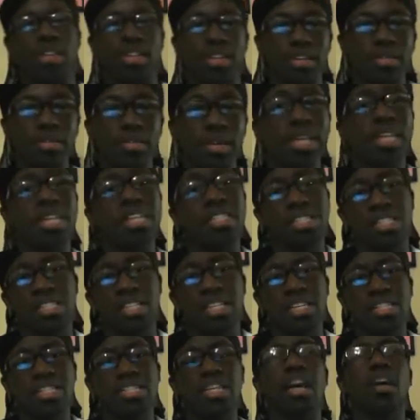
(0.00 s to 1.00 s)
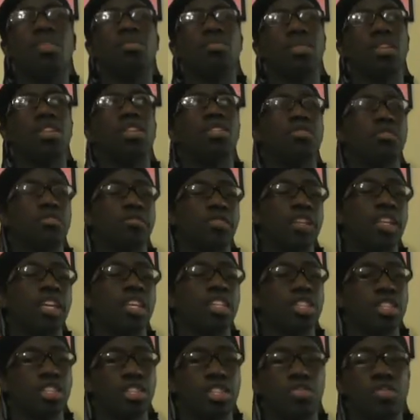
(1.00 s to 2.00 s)
them in a sense. I really do feel
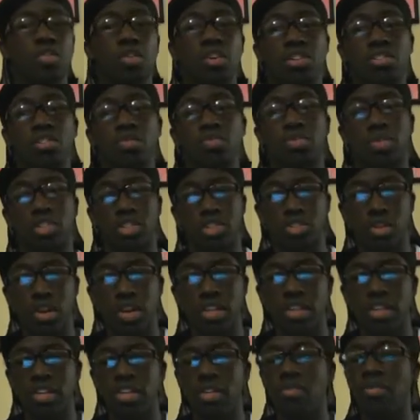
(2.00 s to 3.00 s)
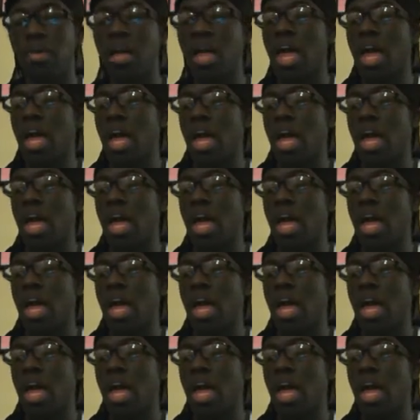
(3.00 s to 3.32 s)
like she's going to betray them,